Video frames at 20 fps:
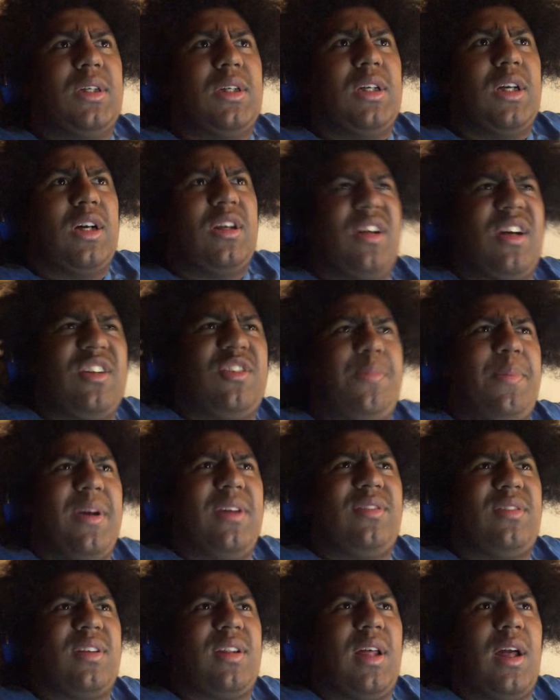yeah, that's
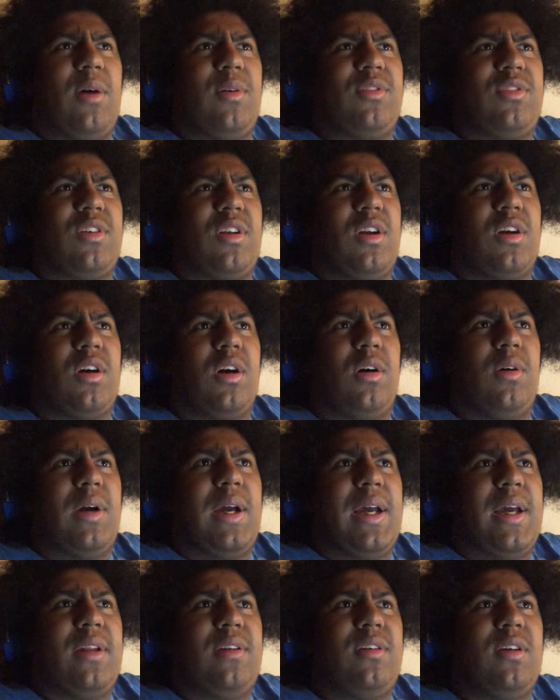basically how it's gonna go,
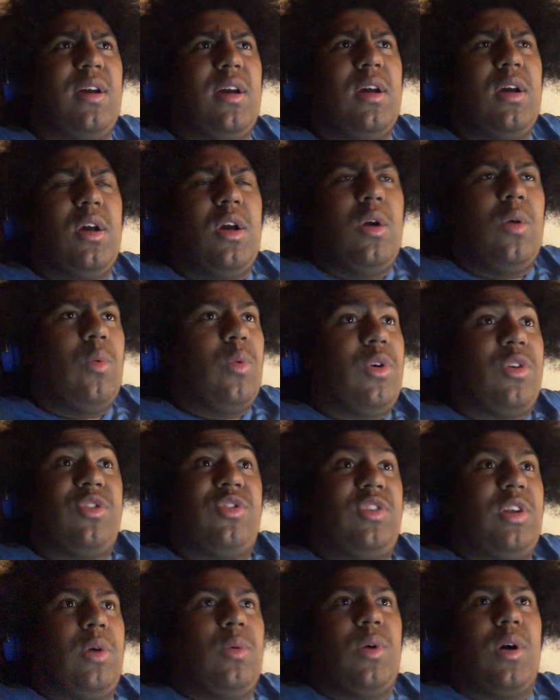and we'll
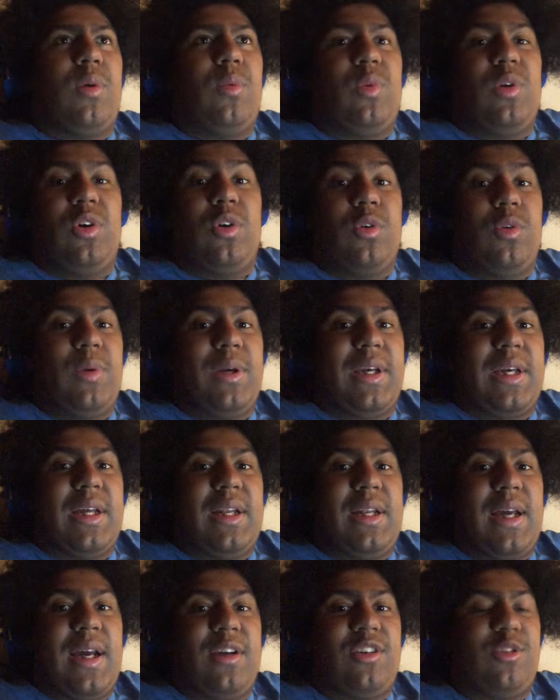see what we who we get
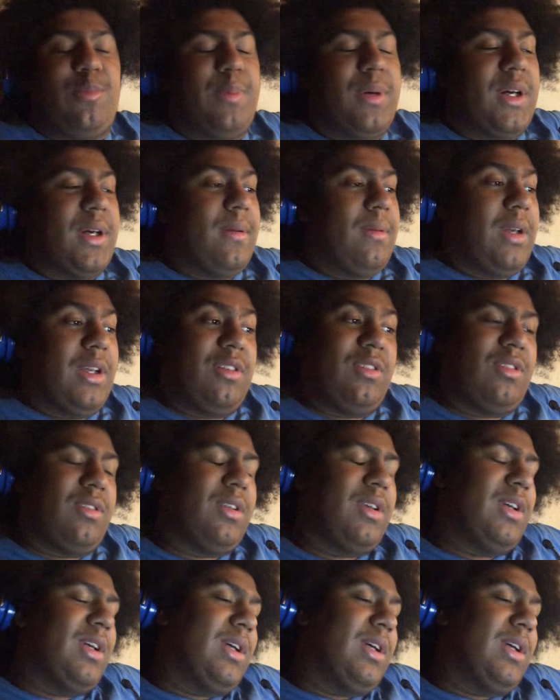next, but it's